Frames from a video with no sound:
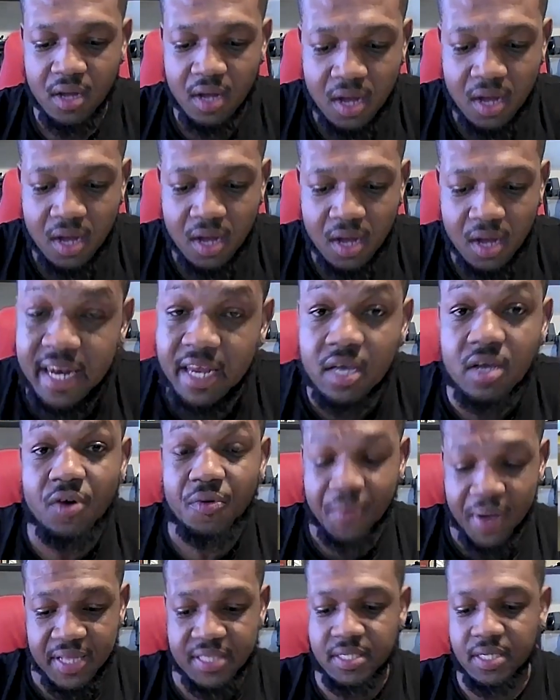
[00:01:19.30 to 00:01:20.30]
get it
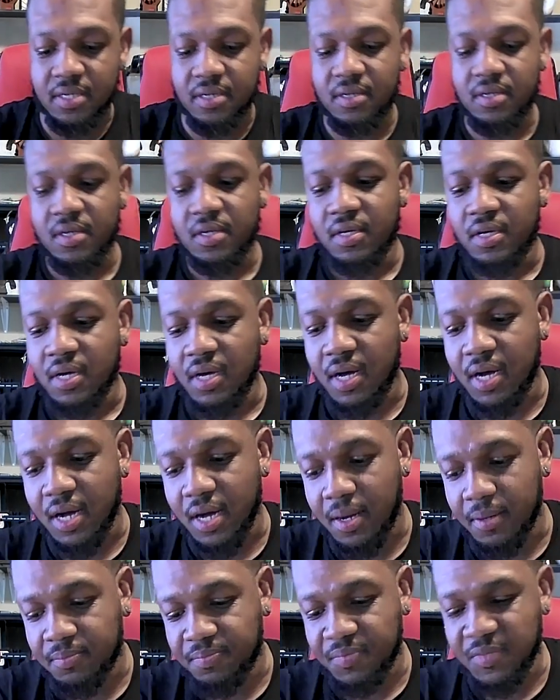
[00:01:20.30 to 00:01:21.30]
corrected,
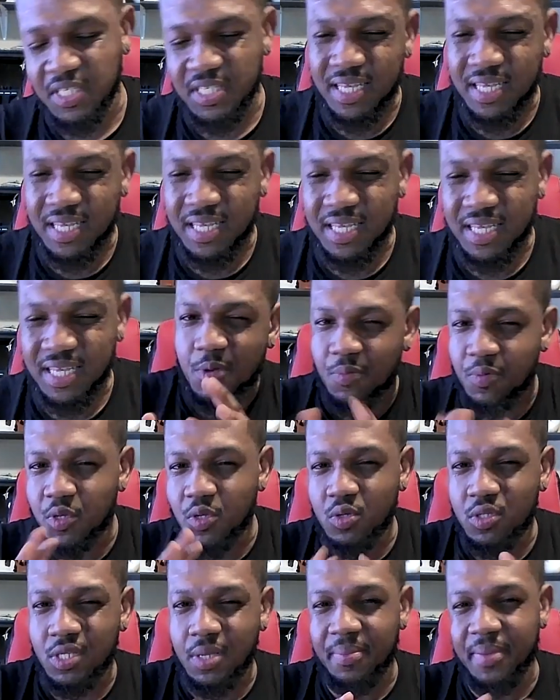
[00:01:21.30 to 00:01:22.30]
because I've seen people use
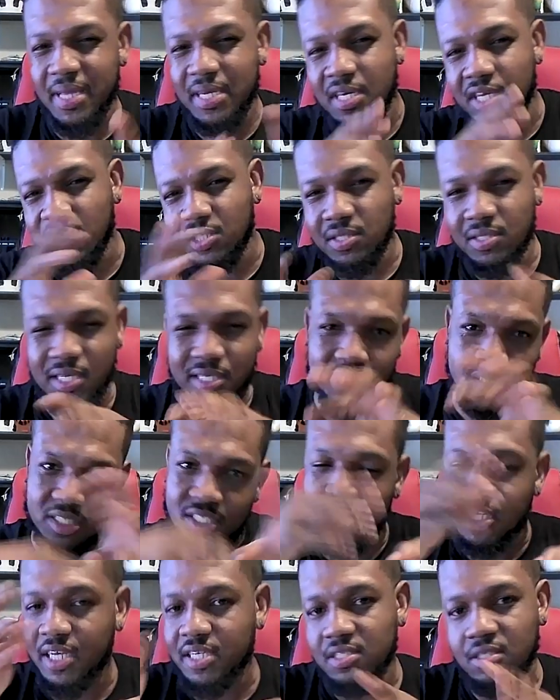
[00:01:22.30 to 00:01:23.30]
them
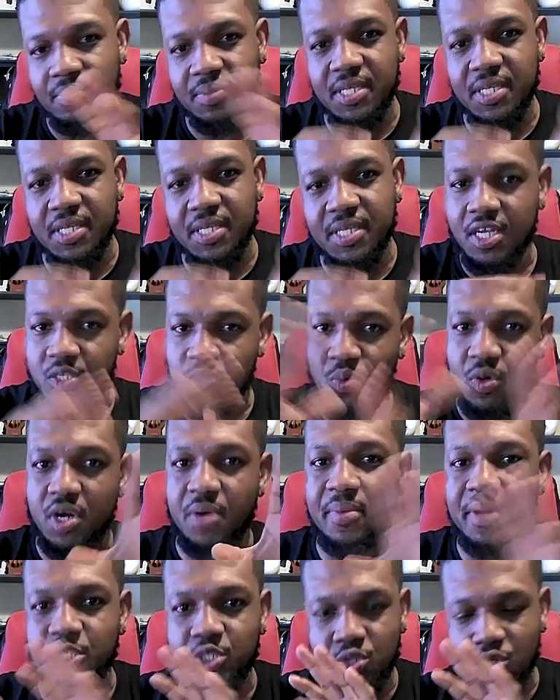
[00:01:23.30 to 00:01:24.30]
interchangeably. So I just want to
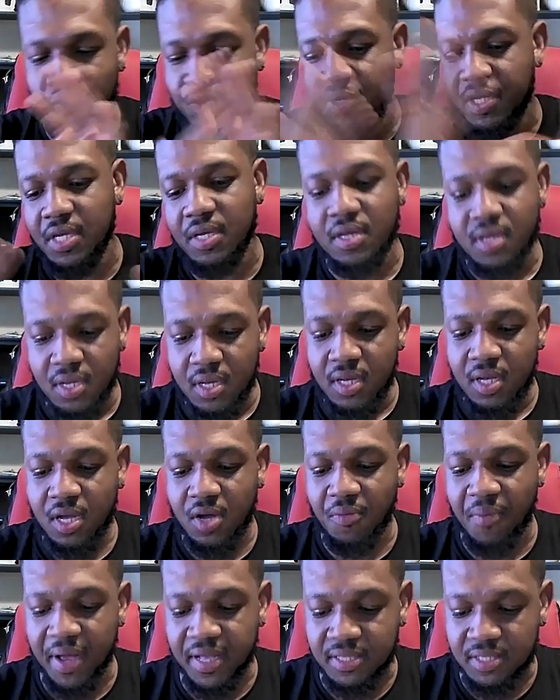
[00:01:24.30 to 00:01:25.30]
make sure we
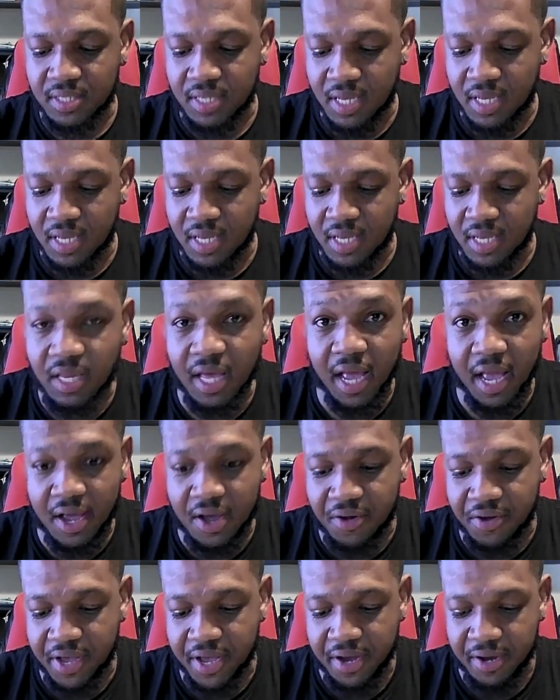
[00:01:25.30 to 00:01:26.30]
correct the error
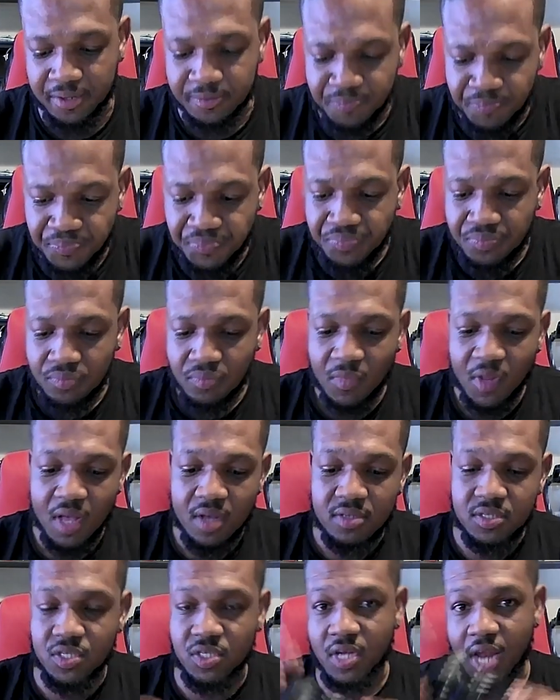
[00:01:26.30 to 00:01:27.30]
here.
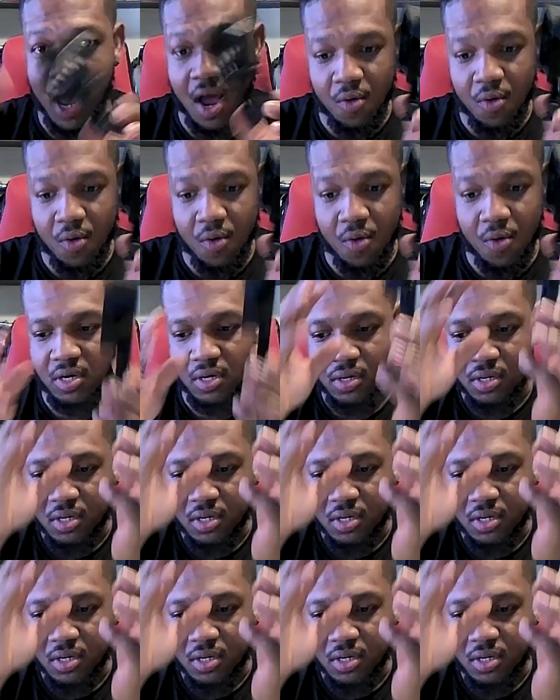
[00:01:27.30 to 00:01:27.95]
So now we're gonna